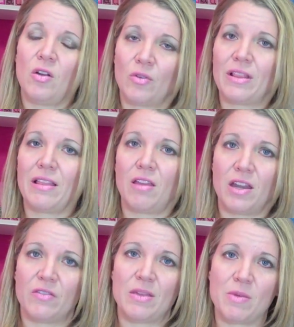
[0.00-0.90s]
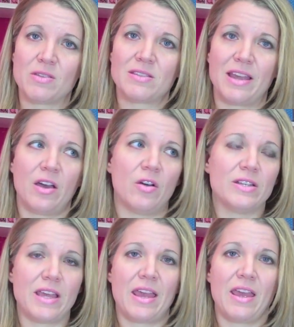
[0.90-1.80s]
really a lot of emails now a
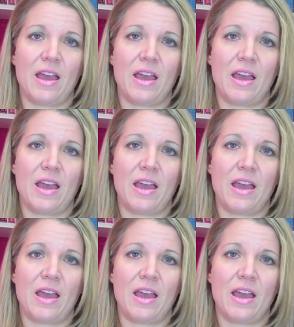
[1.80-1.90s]
day.